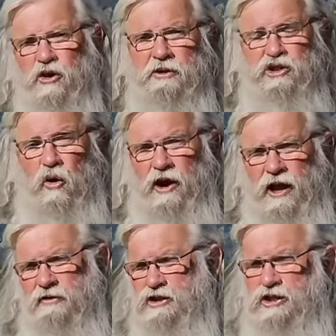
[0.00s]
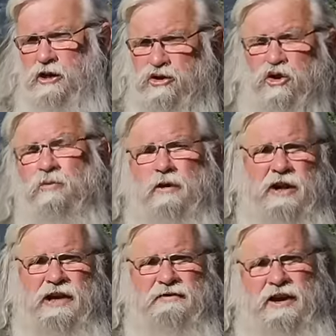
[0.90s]
majority of us do
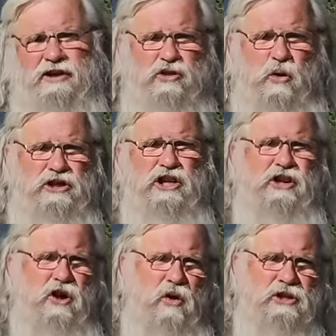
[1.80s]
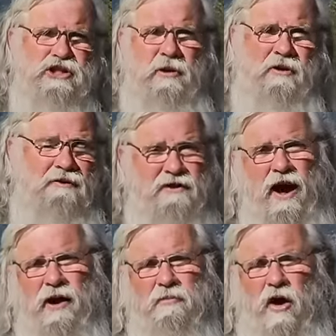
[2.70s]
believe in intuition and know it's a
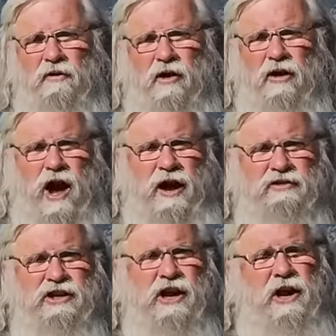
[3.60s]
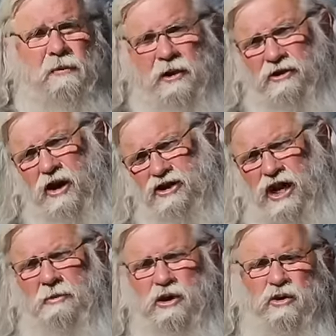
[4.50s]
valid part of our lives. But there are
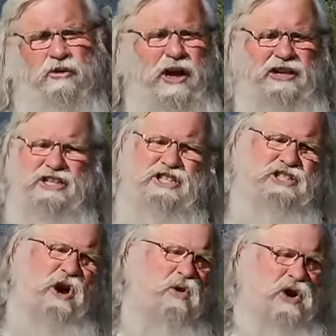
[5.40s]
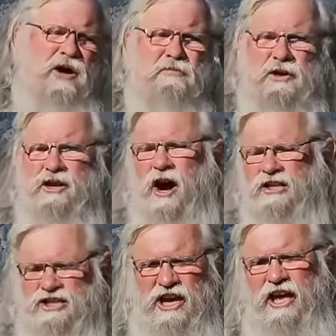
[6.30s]
some of you who think it's just hokum and
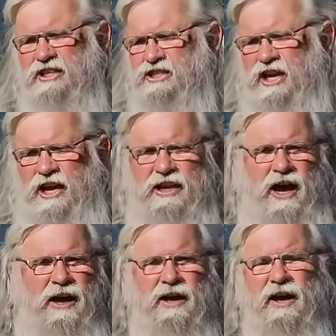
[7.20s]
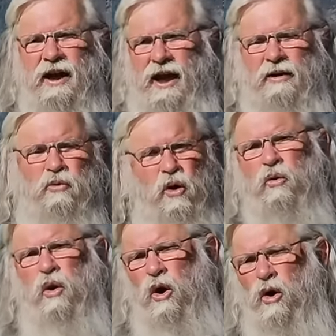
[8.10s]
nonsense and
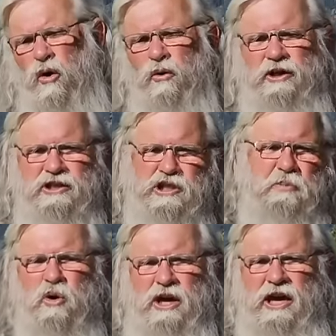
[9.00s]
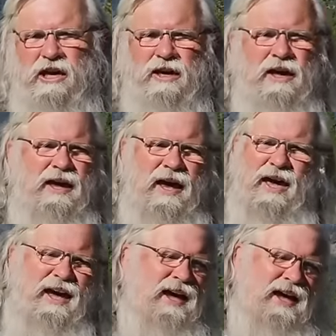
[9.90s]
woo-woo and spooky,
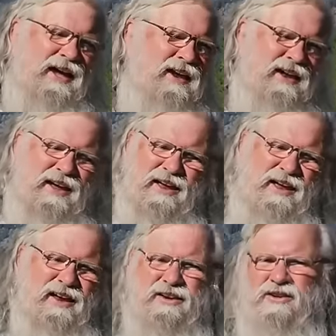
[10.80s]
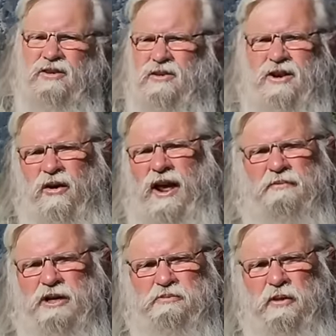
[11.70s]
and you don't
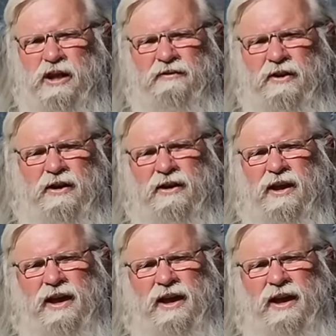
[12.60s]
have much belief in